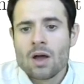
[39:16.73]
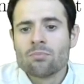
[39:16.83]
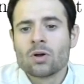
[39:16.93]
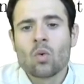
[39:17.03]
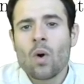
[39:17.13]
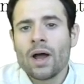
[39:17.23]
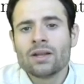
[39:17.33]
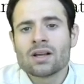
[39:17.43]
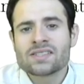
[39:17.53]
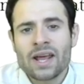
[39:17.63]
But why
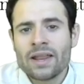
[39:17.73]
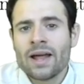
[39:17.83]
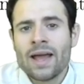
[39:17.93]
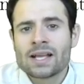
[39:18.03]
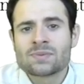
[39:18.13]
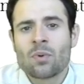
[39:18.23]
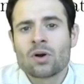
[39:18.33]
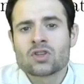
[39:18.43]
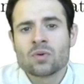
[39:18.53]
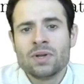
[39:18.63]
does Canada
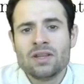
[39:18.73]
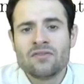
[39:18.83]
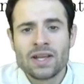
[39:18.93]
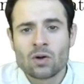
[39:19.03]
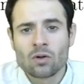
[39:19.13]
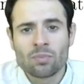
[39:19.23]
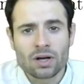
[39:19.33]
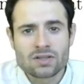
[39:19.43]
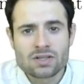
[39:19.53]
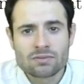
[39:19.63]
export so many vehicle
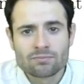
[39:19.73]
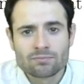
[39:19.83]
parts?